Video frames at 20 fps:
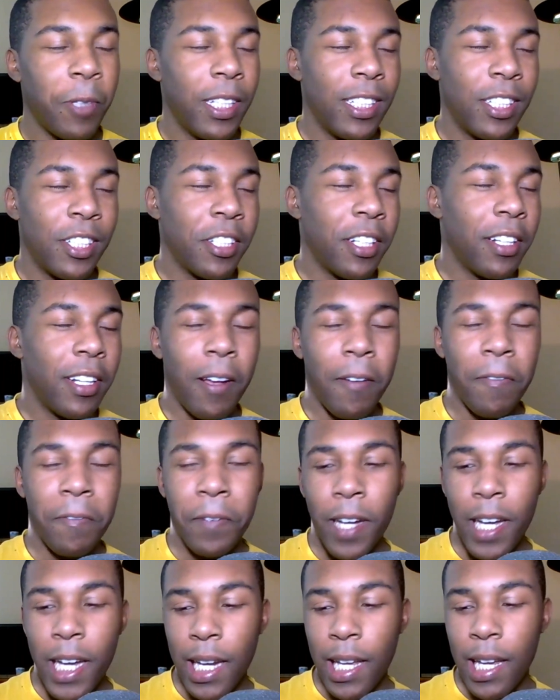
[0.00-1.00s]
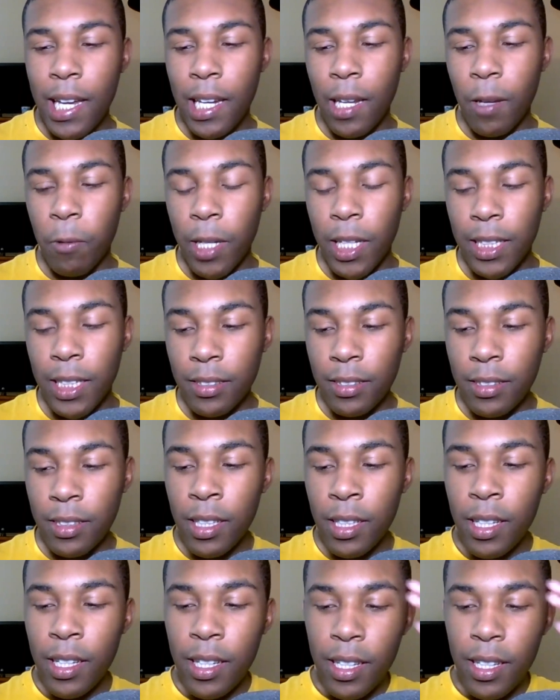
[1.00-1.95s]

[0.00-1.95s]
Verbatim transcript: We should not fight, anyways.